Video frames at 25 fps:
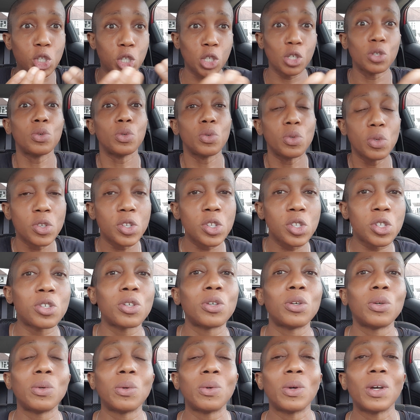choose
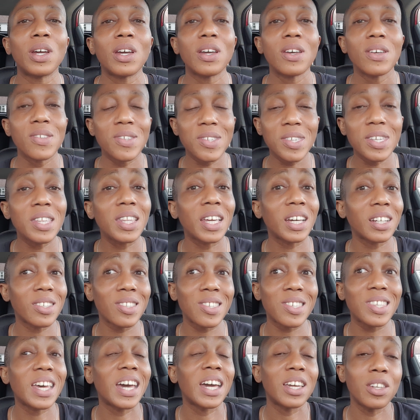to see that
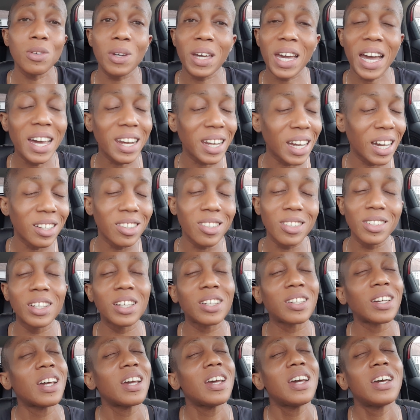it's there, you can handle
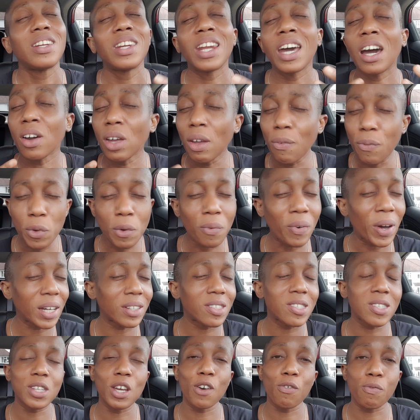it. Now, if you've
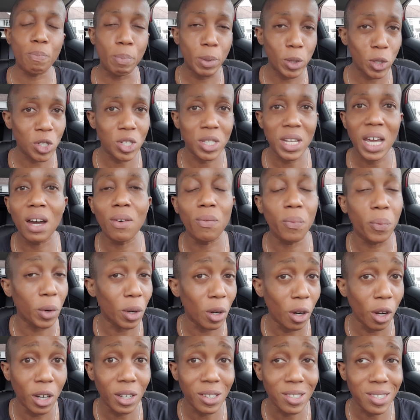had stuff pushed down
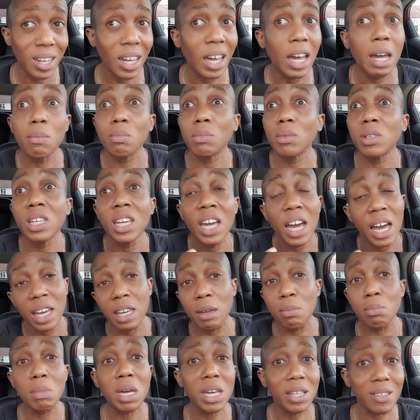for a long time, yeah,
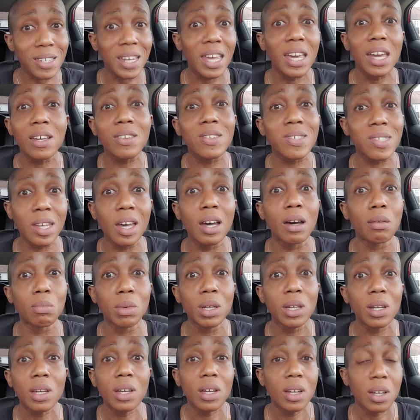it may take
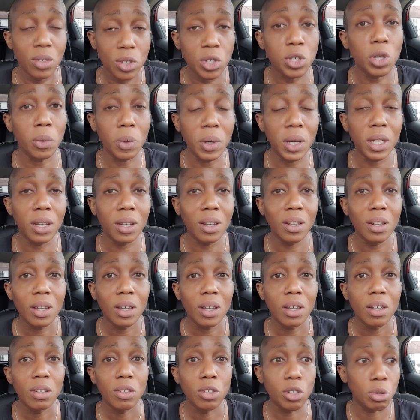some doing.
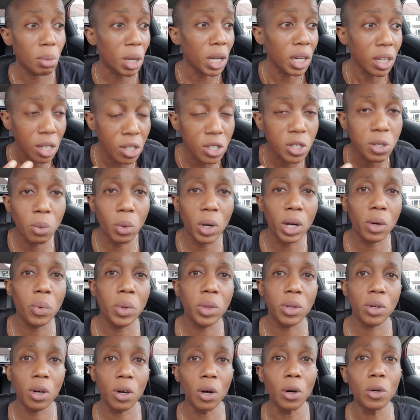You may need to work
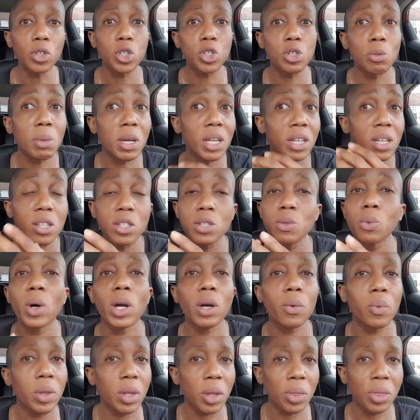with a coach. You may need to
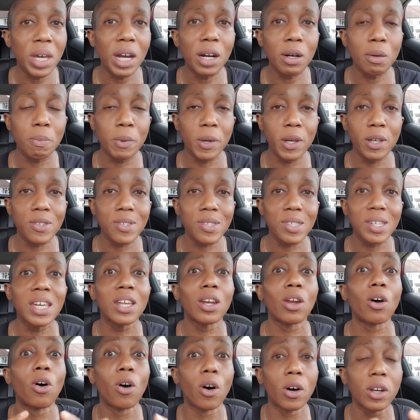work with a therapist
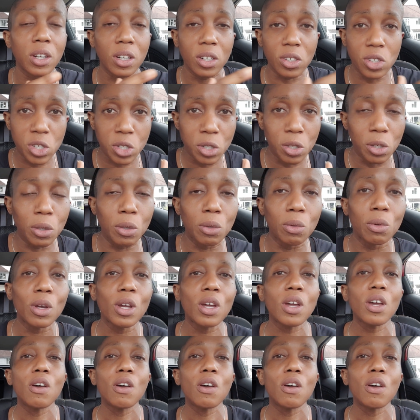in order to